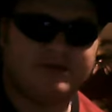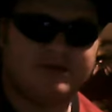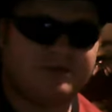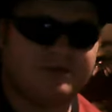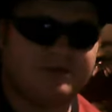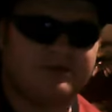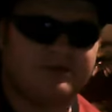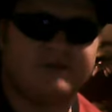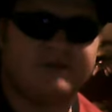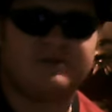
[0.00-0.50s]
whole
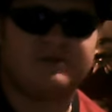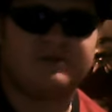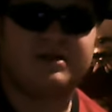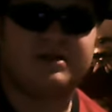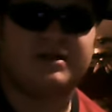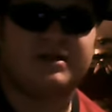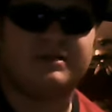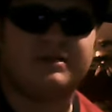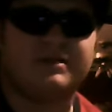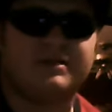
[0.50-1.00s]
different
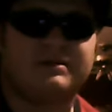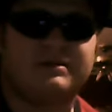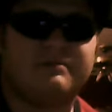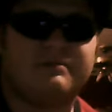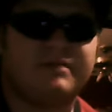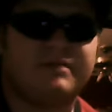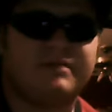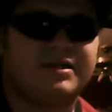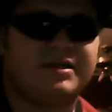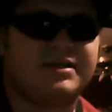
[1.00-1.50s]
dog.
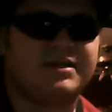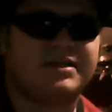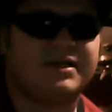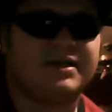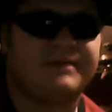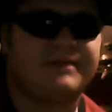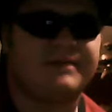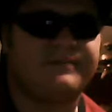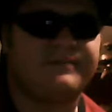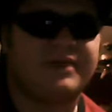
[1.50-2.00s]
But
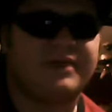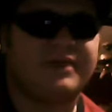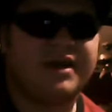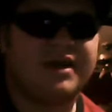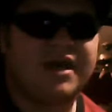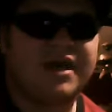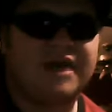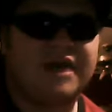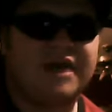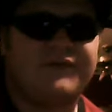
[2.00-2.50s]

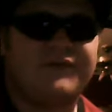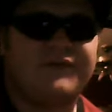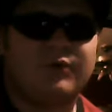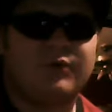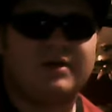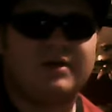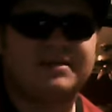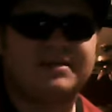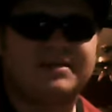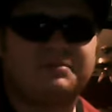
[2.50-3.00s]
if you want
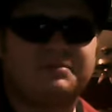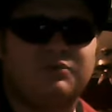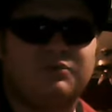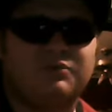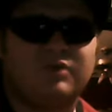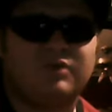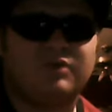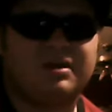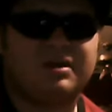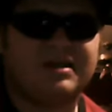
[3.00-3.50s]
something
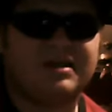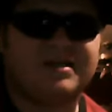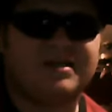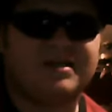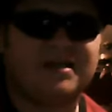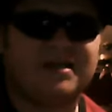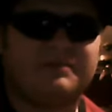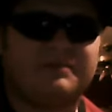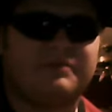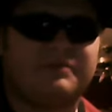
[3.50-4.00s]
really
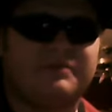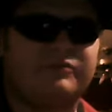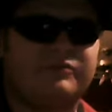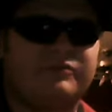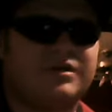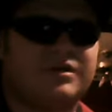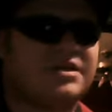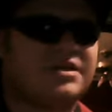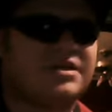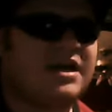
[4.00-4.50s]
deep and
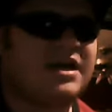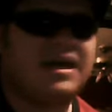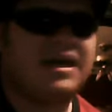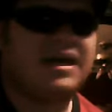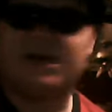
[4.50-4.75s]
rich, and in